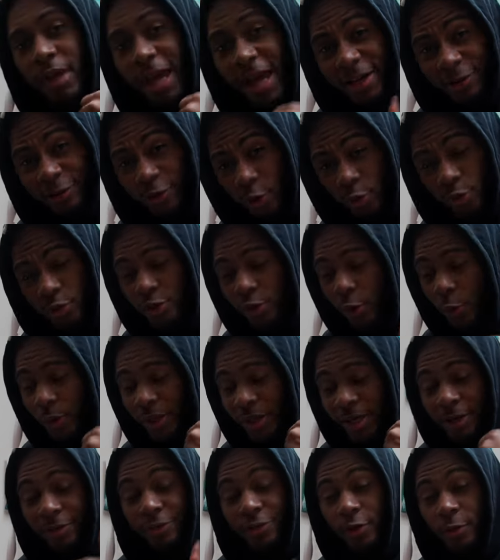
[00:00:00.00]
And also
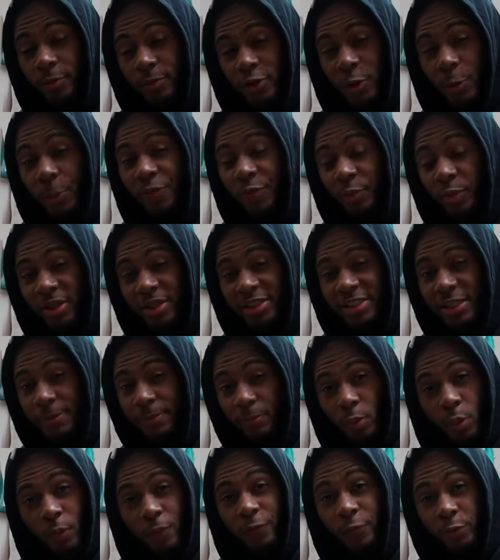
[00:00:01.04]
hit a thumbs up if you want to see
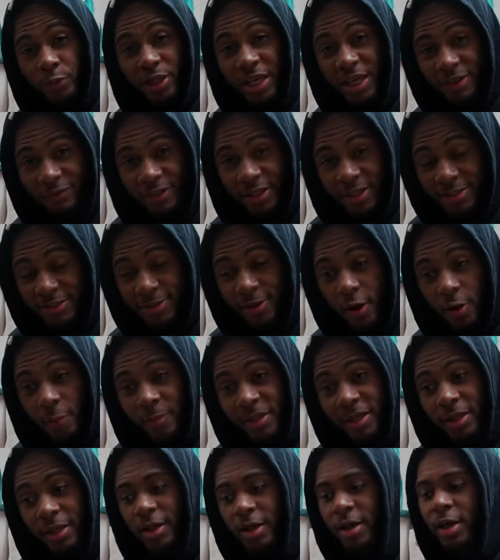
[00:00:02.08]
more full day videos
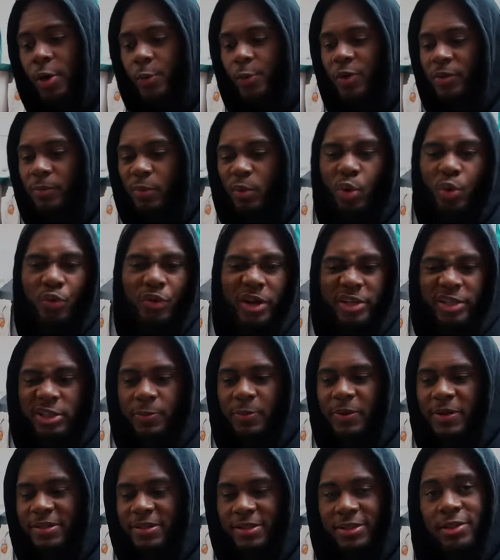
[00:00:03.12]
coming with more
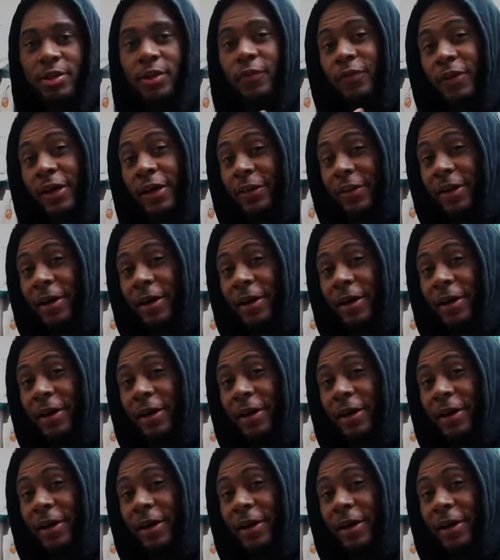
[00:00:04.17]
recipes and stuff like